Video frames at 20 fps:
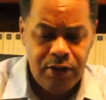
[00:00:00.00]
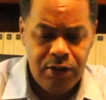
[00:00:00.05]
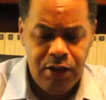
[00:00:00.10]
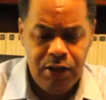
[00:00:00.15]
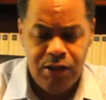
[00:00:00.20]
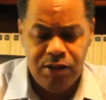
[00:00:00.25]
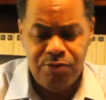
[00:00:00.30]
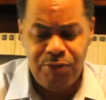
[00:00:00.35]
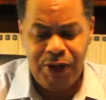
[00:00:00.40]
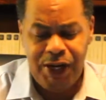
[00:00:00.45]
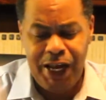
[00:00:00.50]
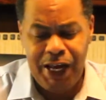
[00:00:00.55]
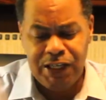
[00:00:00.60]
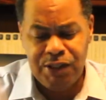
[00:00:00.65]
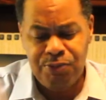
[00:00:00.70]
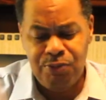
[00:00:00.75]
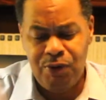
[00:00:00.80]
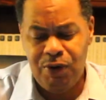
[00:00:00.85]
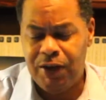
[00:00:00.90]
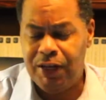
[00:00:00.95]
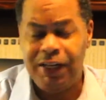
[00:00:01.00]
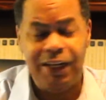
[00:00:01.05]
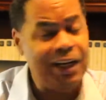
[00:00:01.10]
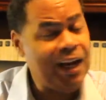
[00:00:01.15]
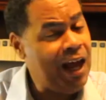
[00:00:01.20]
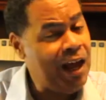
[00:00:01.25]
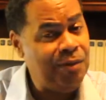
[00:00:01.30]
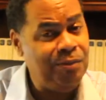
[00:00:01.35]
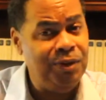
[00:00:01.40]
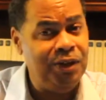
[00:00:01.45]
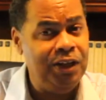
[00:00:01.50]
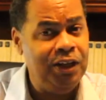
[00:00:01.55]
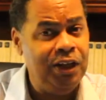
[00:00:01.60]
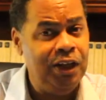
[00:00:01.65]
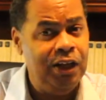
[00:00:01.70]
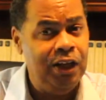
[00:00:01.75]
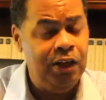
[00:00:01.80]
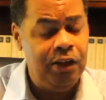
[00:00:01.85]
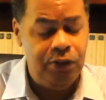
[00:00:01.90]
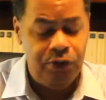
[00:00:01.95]
Here's my last point, and I'll be
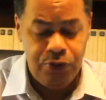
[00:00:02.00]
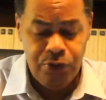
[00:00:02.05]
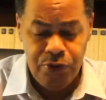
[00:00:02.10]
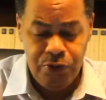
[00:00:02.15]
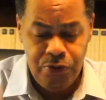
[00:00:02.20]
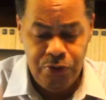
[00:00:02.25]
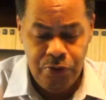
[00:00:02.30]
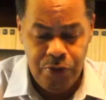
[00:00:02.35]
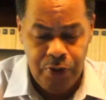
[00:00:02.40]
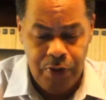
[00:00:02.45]
through.